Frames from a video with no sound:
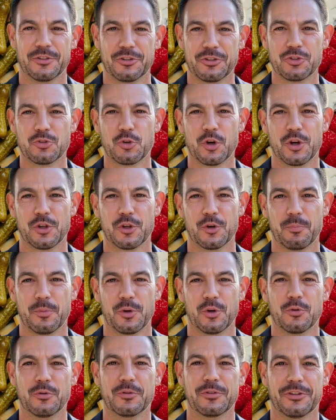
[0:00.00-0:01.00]
stronger
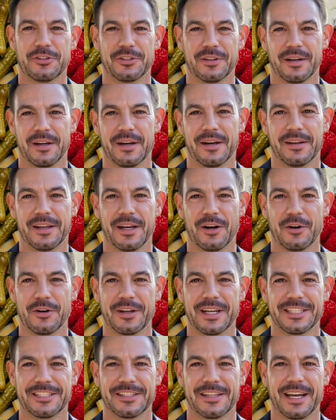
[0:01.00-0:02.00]
bones that are
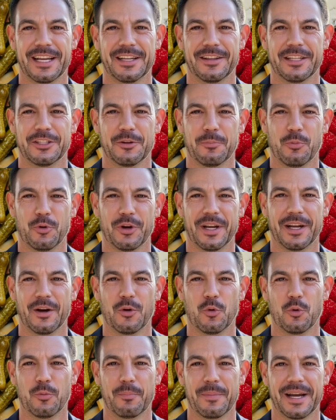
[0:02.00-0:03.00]
less likely to
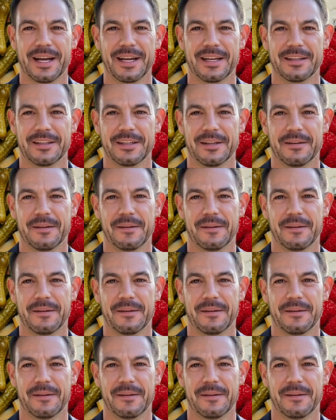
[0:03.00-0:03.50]
break or bend.